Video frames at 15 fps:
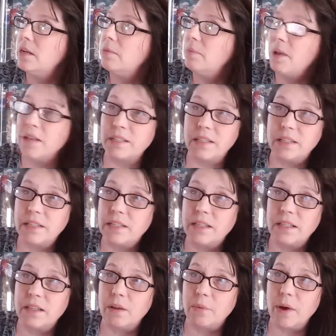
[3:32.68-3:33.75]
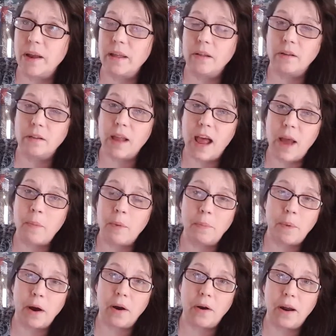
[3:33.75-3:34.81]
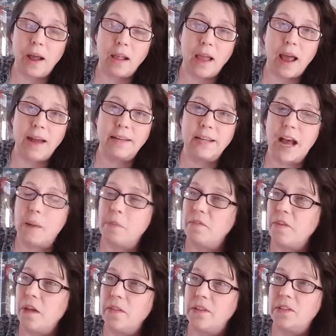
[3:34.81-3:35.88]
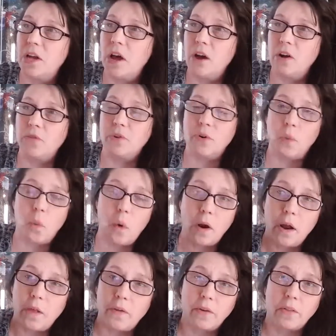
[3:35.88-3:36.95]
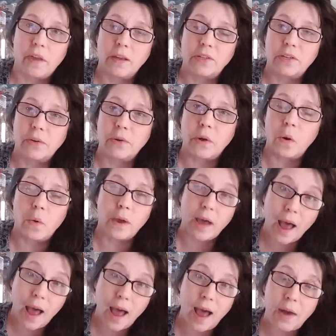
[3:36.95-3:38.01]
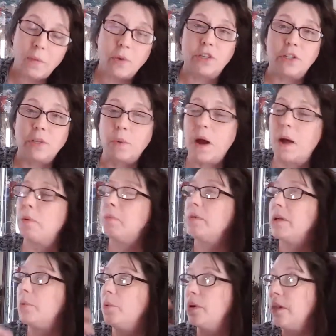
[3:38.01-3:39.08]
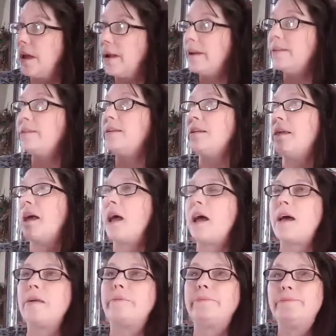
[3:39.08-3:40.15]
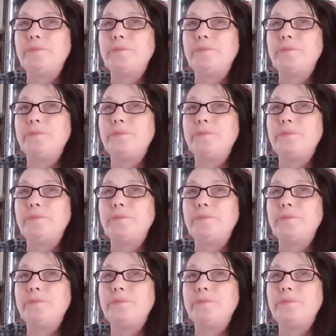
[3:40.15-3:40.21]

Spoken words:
plus the regular Lyme and Bartonella on top of all these 101 other things that are going on, which is probably related to that.